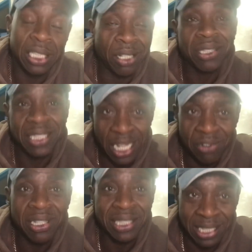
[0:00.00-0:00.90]

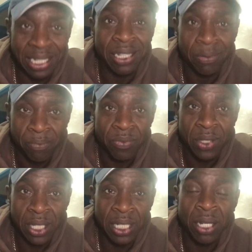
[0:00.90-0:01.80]
Seriously,
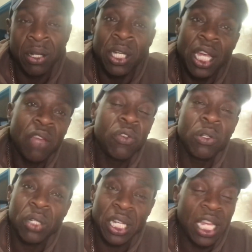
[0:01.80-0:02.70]
if you
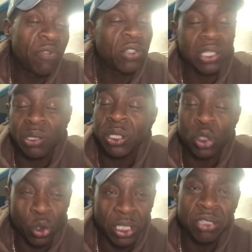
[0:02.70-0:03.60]
look, even just look at
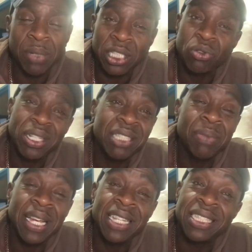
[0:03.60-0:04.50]
Theresa May. Theresa
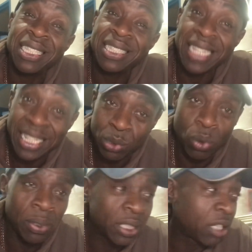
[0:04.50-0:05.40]
May is a
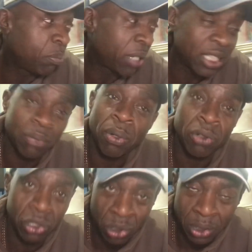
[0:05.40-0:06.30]
stateswoman compared to
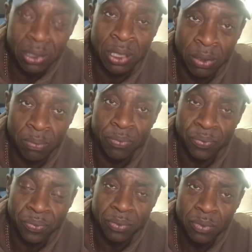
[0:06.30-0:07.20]
Boris Johnson.
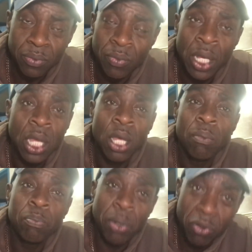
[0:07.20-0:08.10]

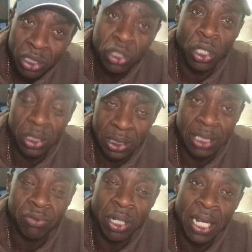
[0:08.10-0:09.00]
Boris Johnson,
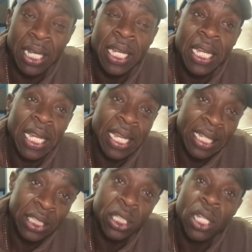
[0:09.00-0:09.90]
right,
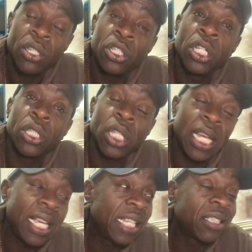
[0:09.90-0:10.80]
is,
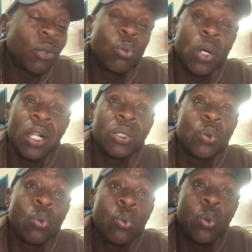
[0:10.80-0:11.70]
he is the world's
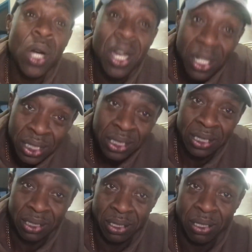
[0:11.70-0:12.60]

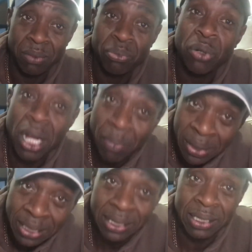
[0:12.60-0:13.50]
worst prime
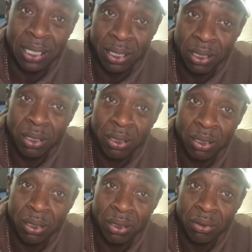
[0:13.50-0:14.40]
minister,
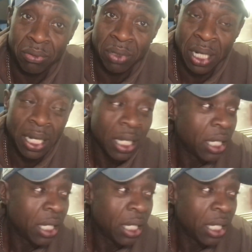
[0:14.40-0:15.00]
right?